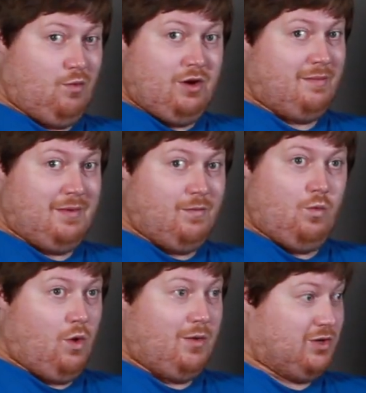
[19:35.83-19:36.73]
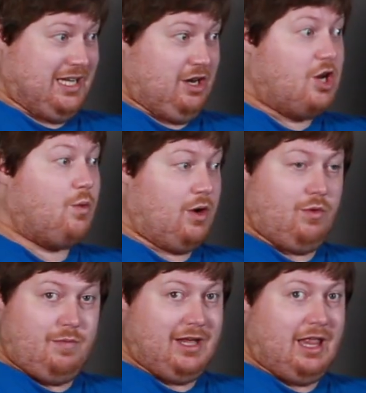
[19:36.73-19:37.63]
what was I doing
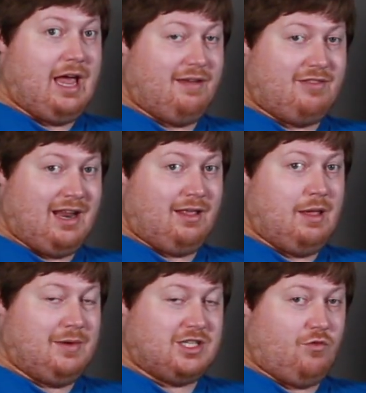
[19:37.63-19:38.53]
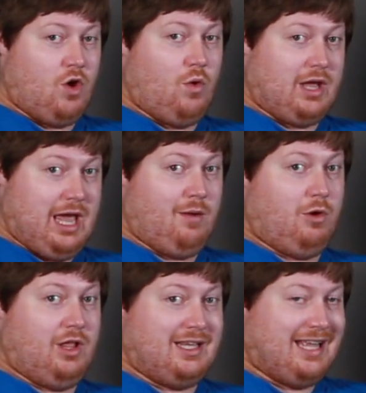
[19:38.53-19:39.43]
with my life that I let myself go on
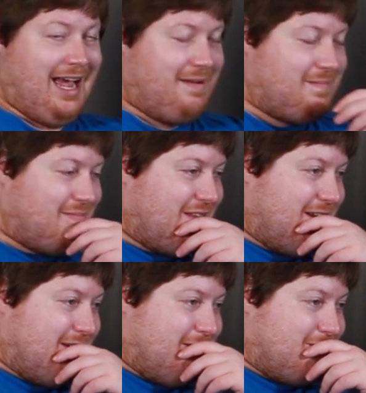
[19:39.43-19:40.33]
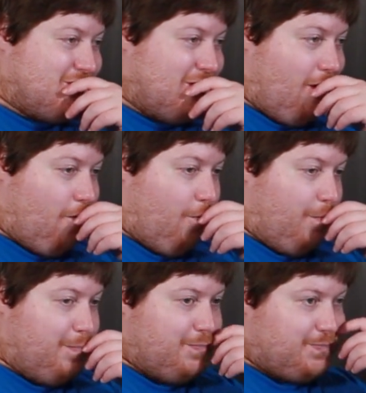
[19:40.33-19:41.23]
camera like that? So